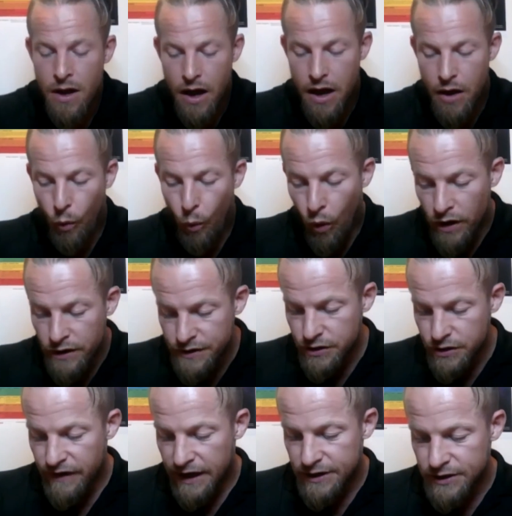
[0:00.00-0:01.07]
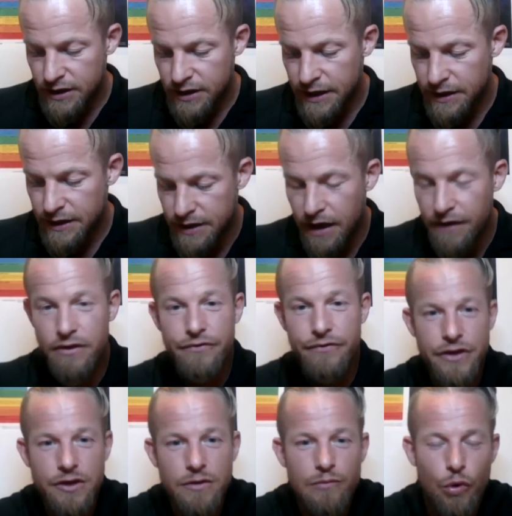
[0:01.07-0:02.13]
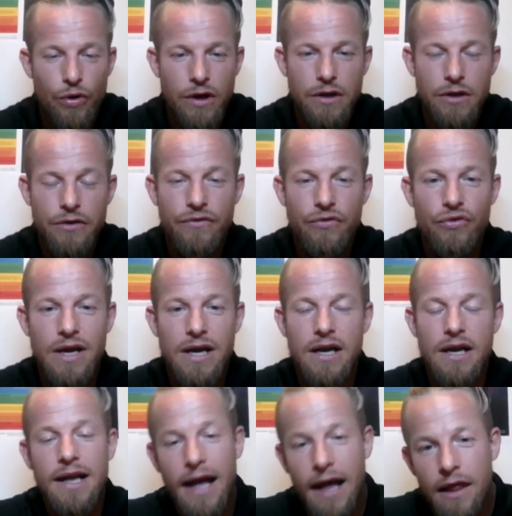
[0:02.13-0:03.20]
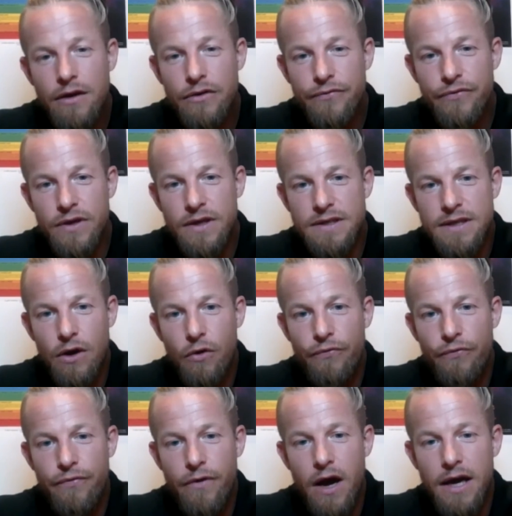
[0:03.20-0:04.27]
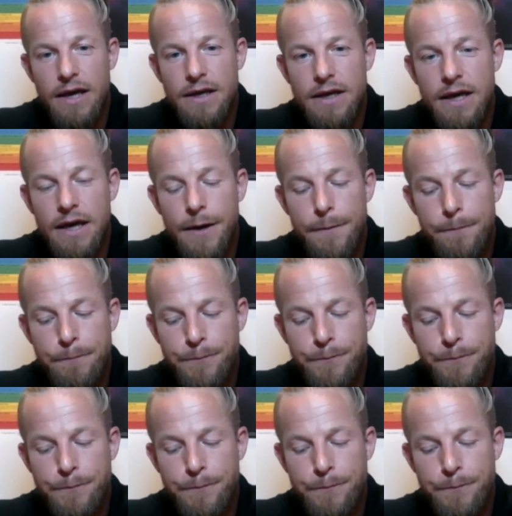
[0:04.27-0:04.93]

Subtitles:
Once you've actually done the vision board and you've created a calendar for yourself, I